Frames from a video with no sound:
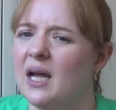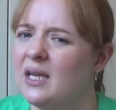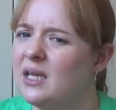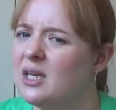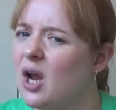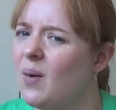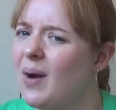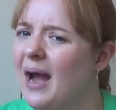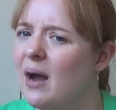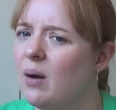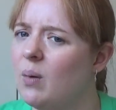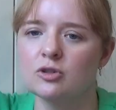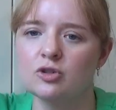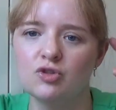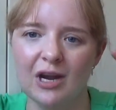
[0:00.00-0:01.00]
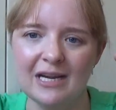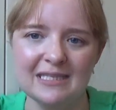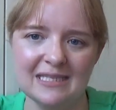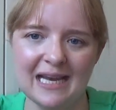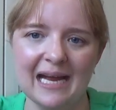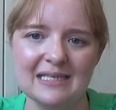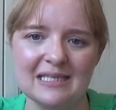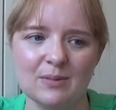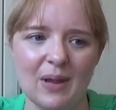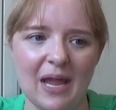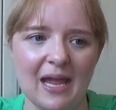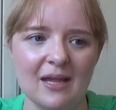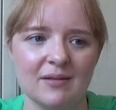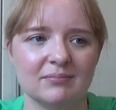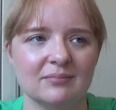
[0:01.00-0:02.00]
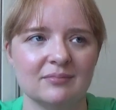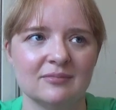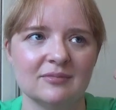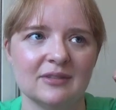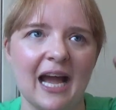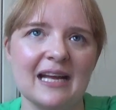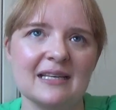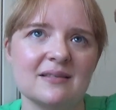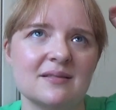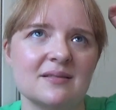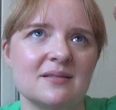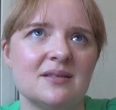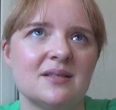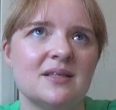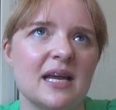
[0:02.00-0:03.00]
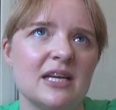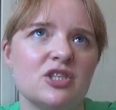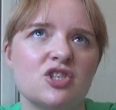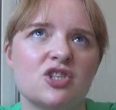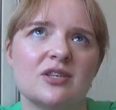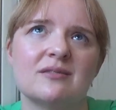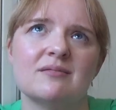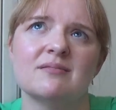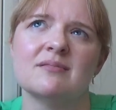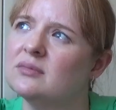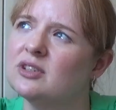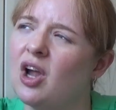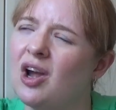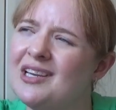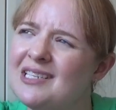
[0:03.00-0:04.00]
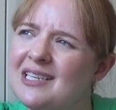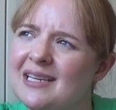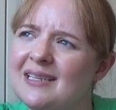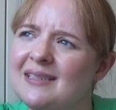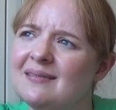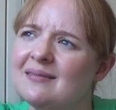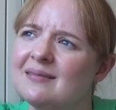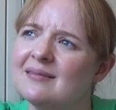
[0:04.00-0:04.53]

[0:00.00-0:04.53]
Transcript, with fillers: you know how Grey's Anatomy and station 19?